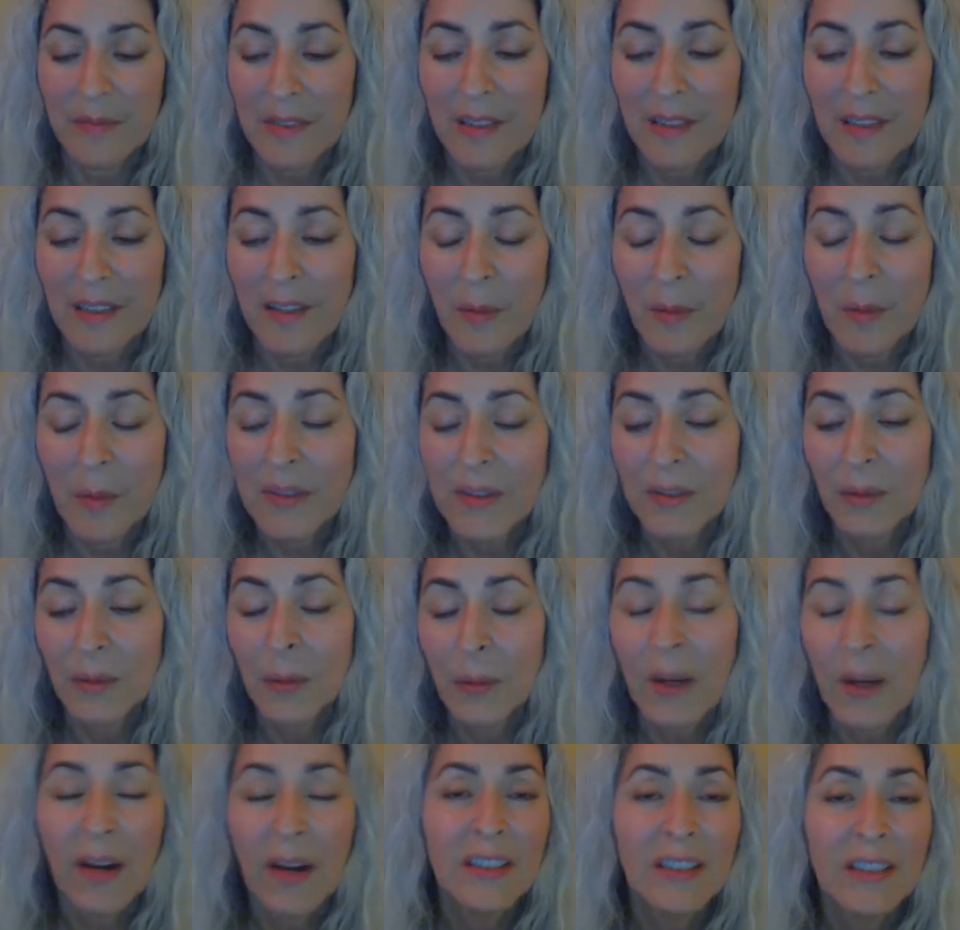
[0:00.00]
it wasn't
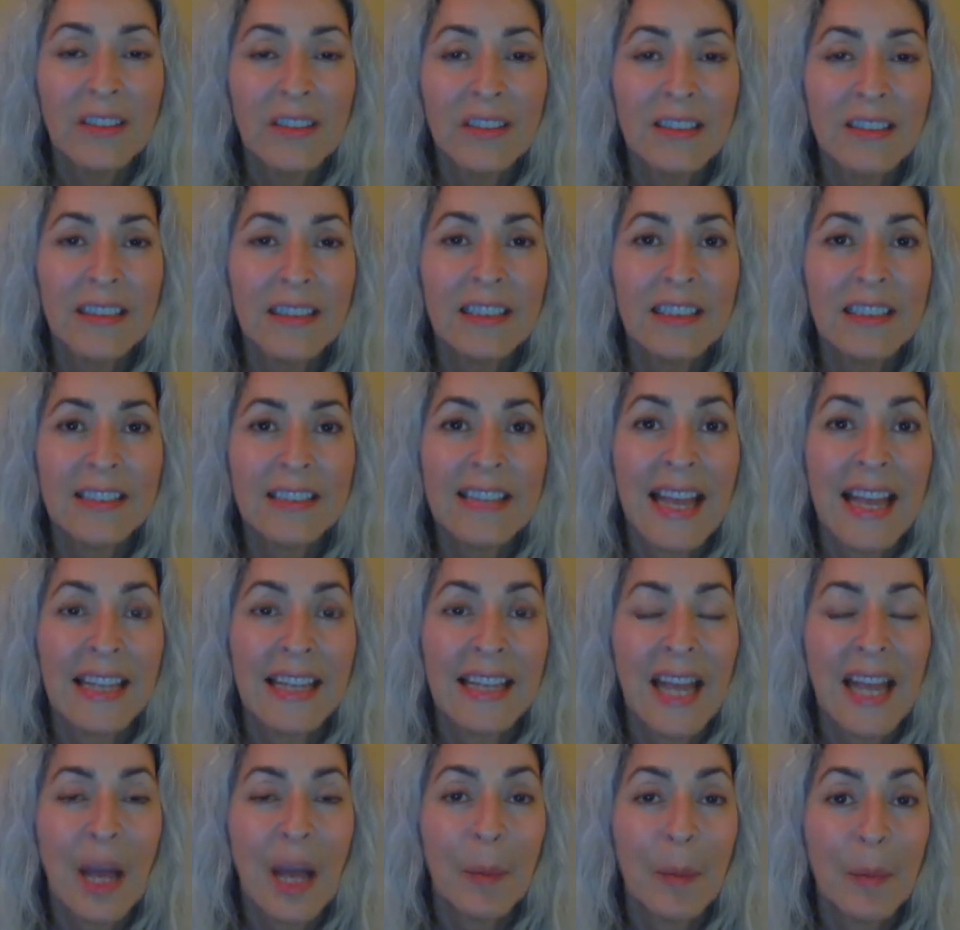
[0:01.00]
rare. It just it just
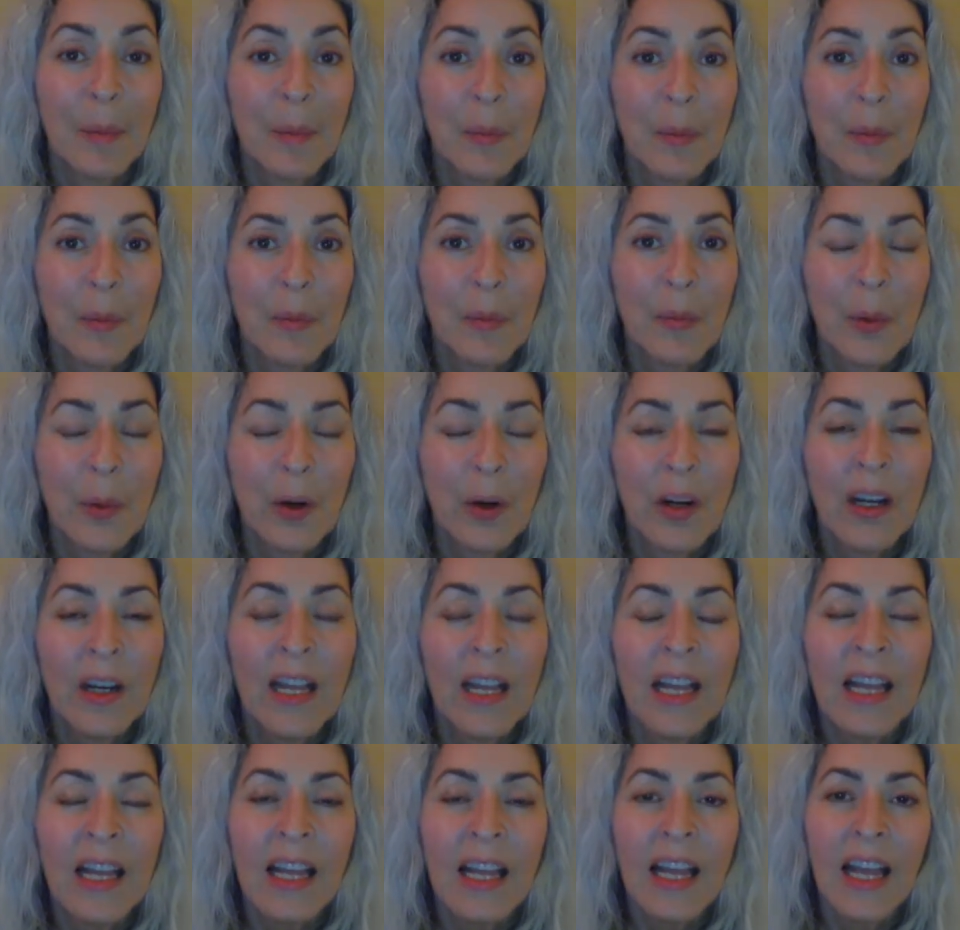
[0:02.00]
hadn't happened before
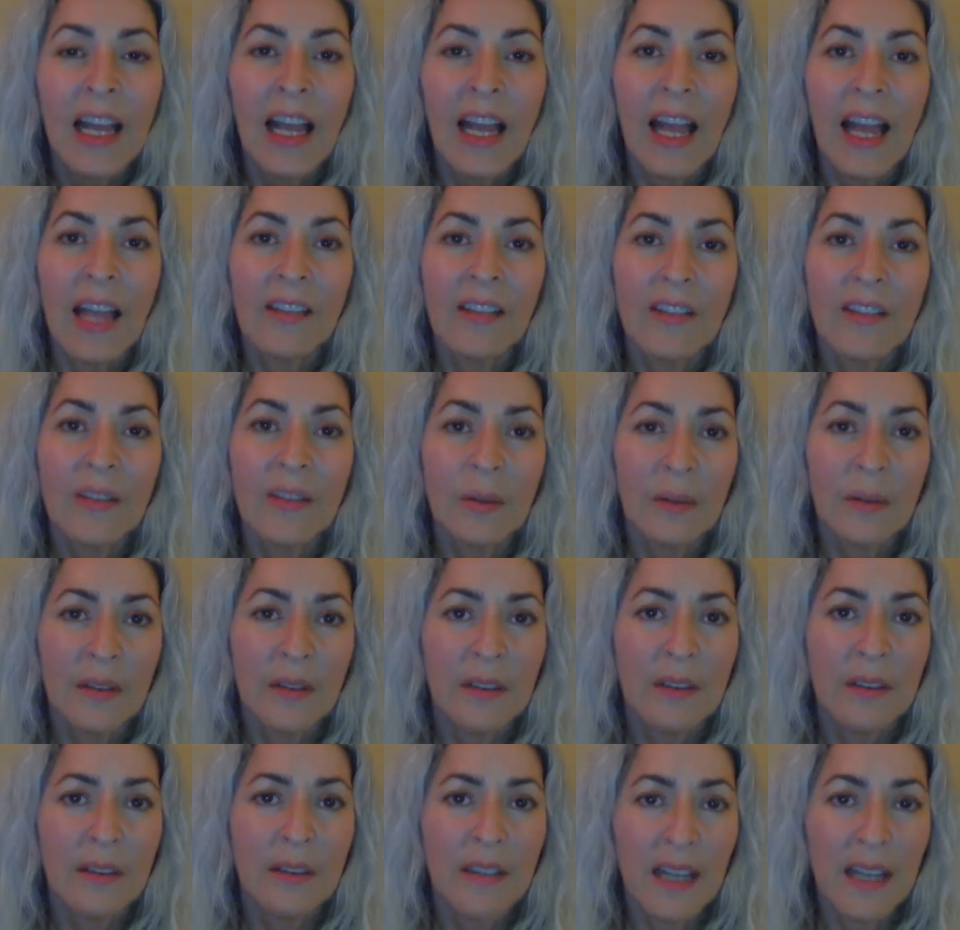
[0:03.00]
and so
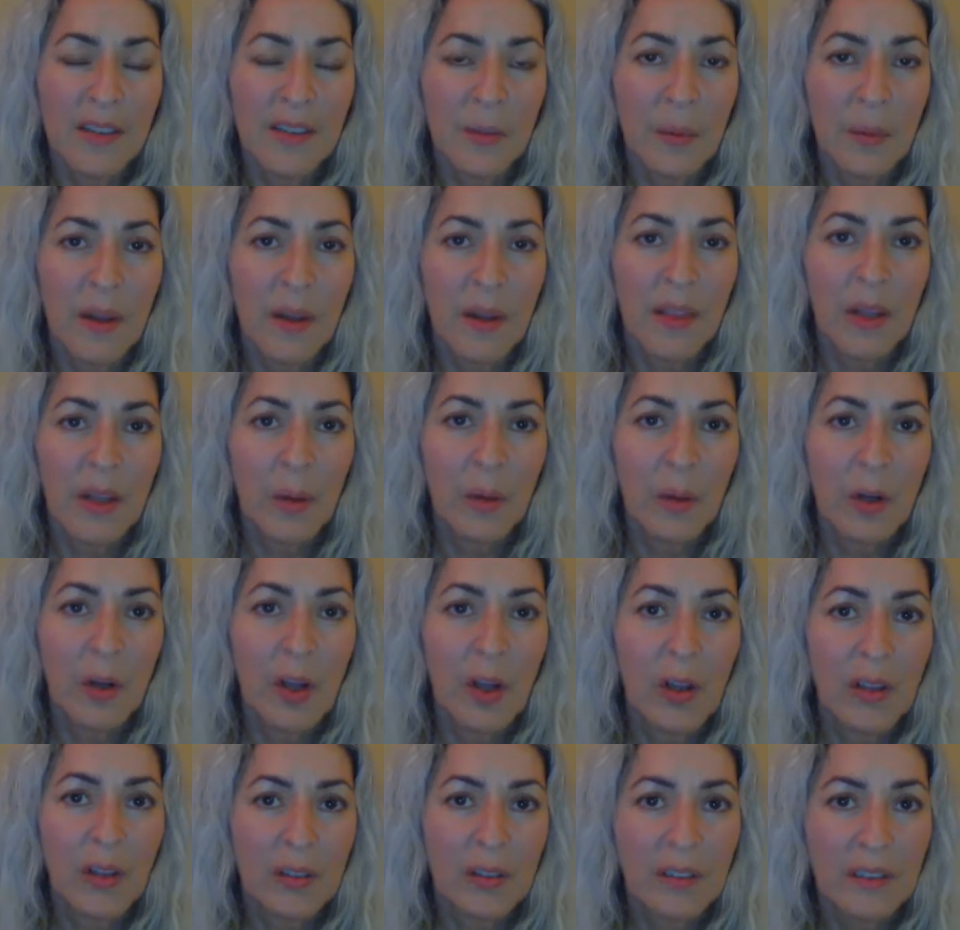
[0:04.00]
that's why they were
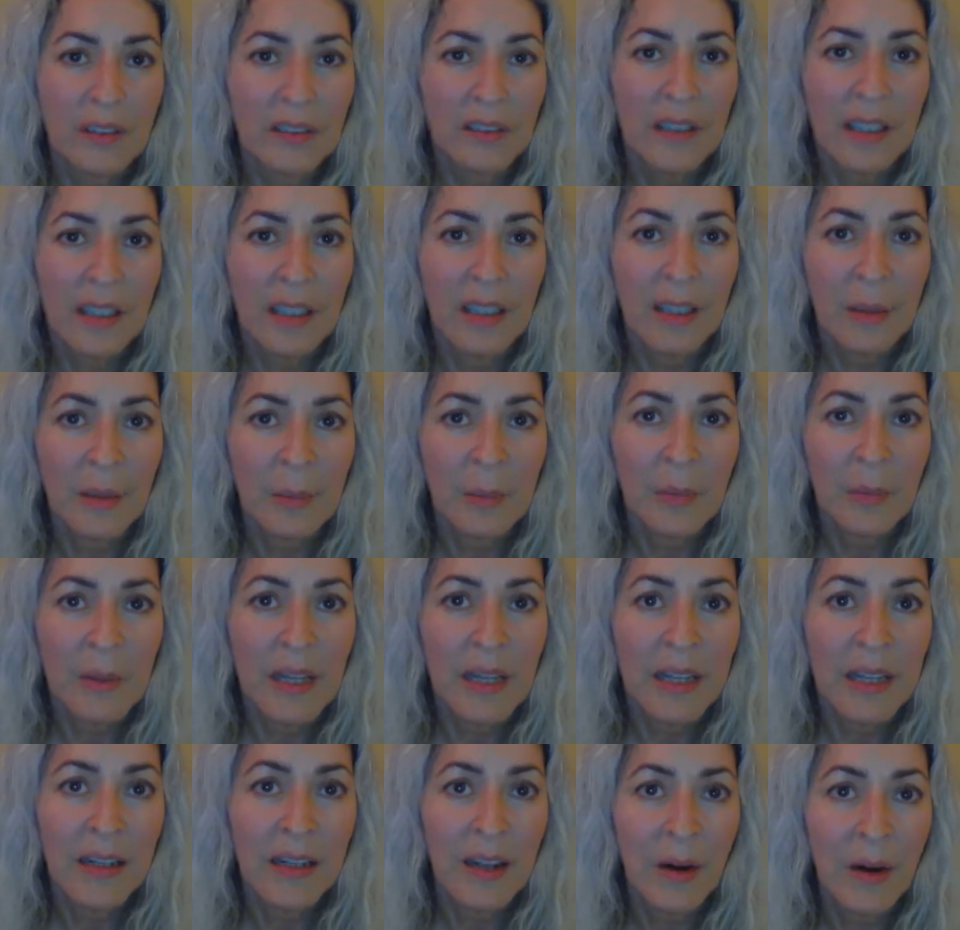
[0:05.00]
called um,
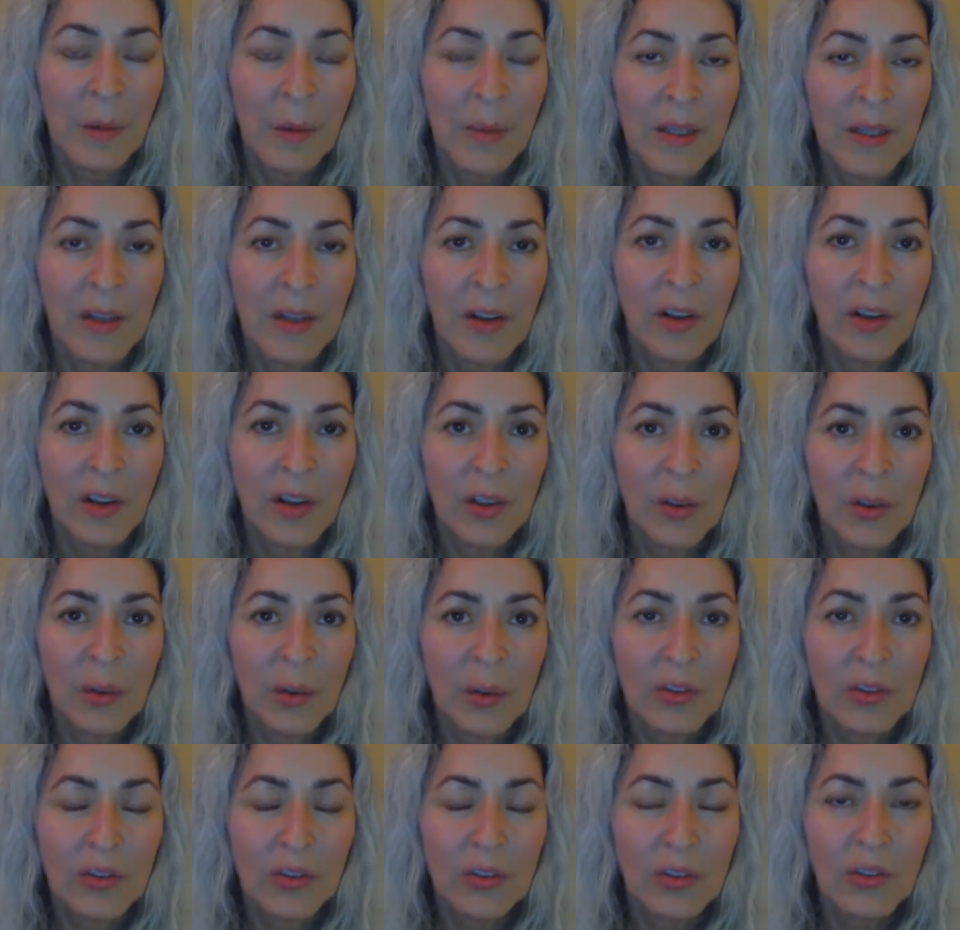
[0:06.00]
and are being called
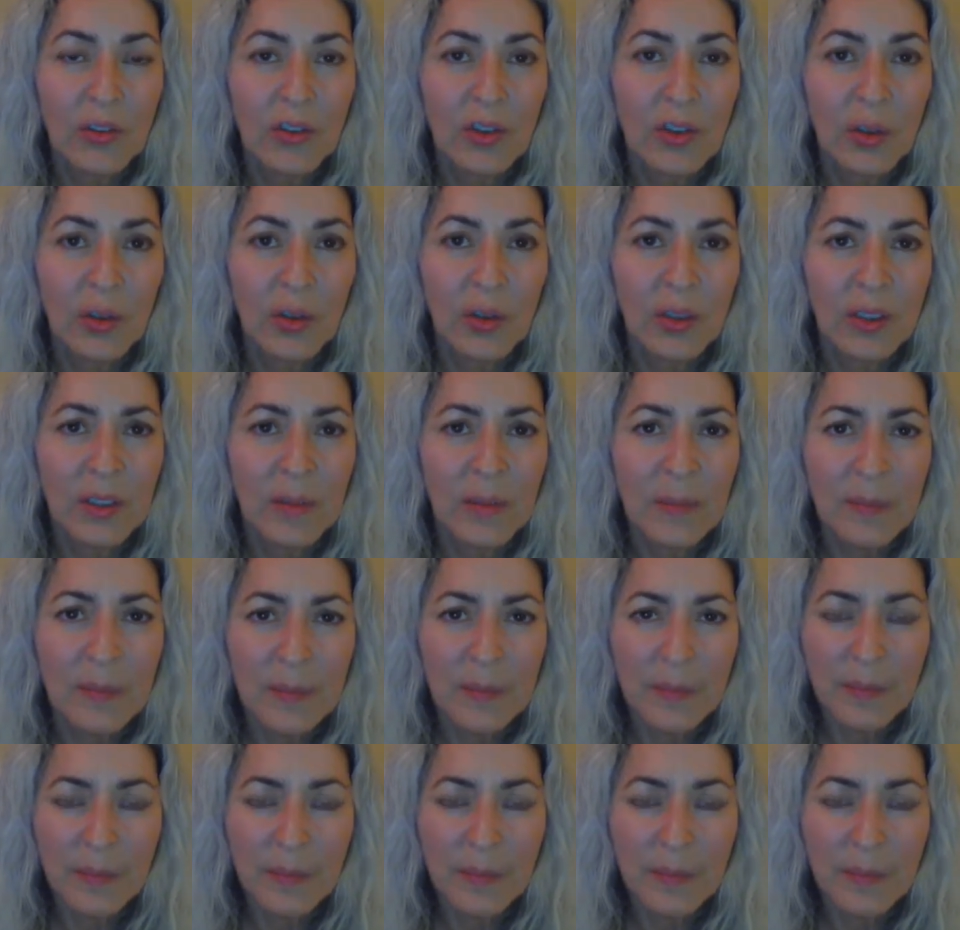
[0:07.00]
crystal children.